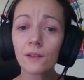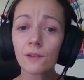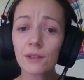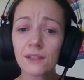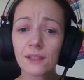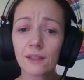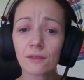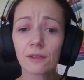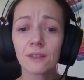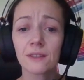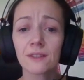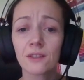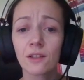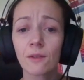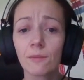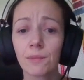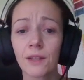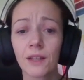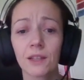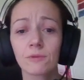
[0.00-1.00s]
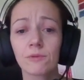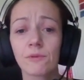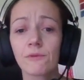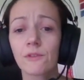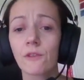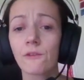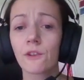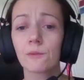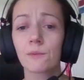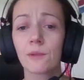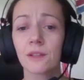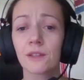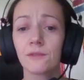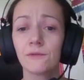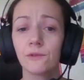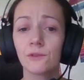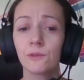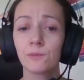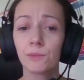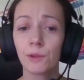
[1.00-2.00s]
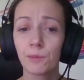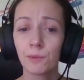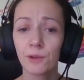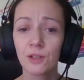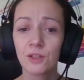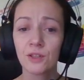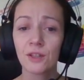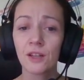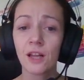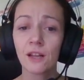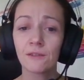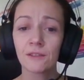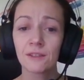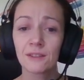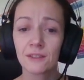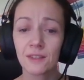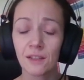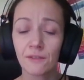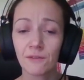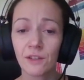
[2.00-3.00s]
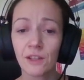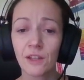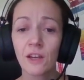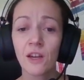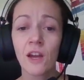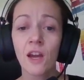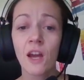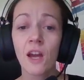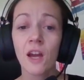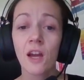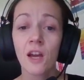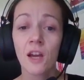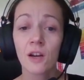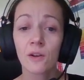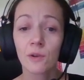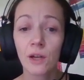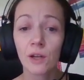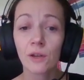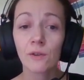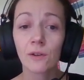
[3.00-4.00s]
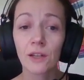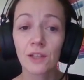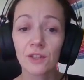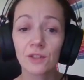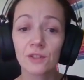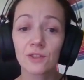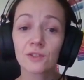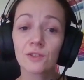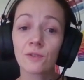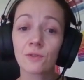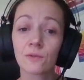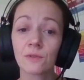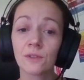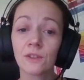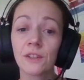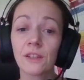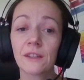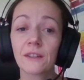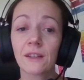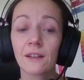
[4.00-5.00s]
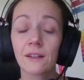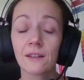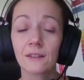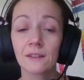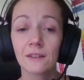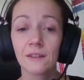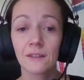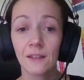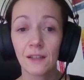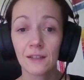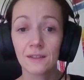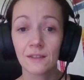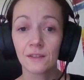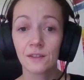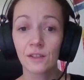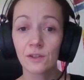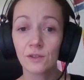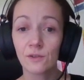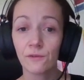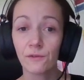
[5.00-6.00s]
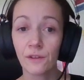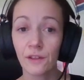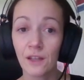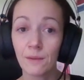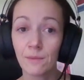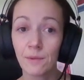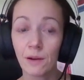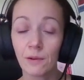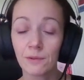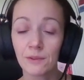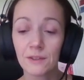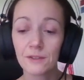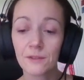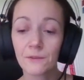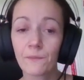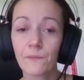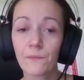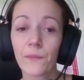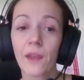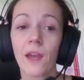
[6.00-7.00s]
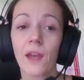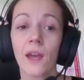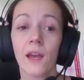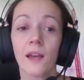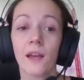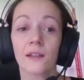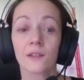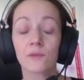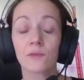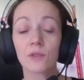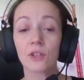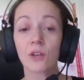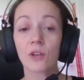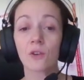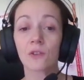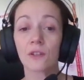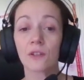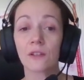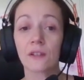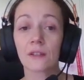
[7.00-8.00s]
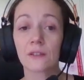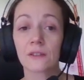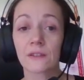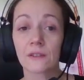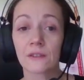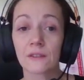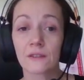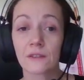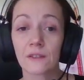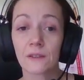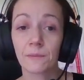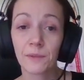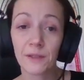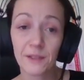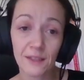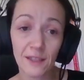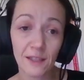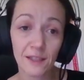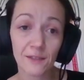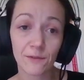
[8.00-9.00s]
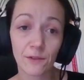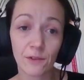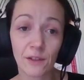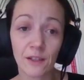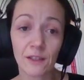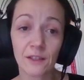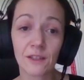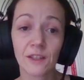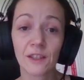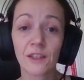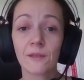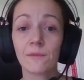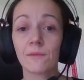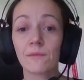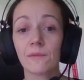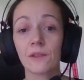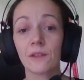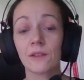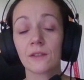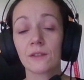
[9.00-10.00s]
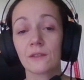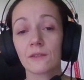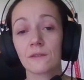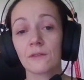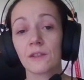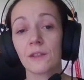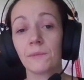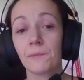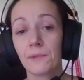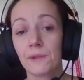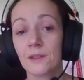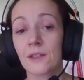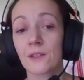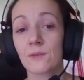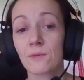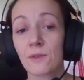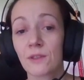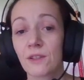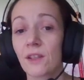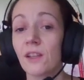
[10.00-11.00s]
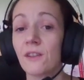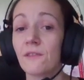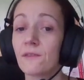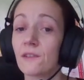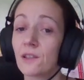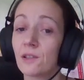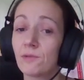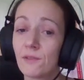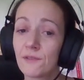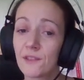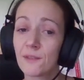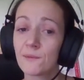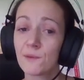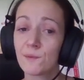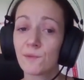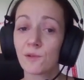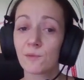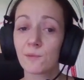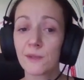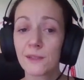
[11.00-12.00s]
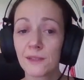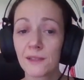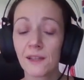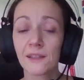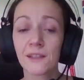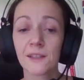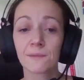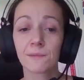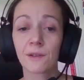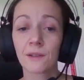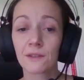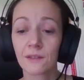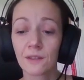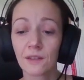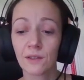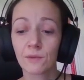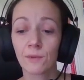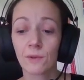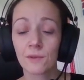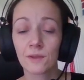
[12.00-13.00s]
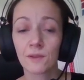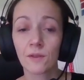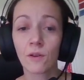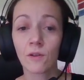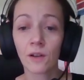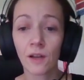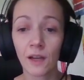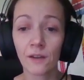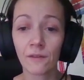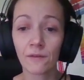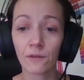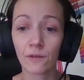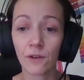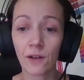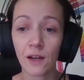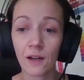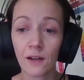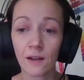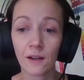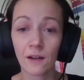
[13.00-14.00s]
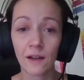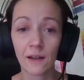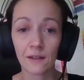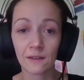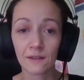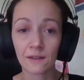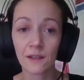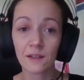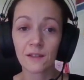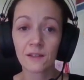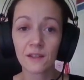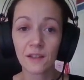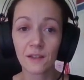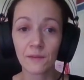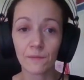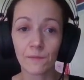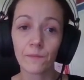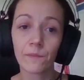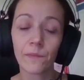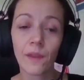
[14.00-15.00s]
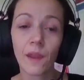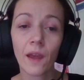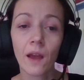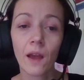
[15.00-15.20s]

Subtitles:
restaurant is compliant with government food preparation, health and safety regulations, so Nita doesn't need to think about it. So she ordered the pizzas for her team. The pizzas were delivered with some small mistakes, but it was okay for her and her team.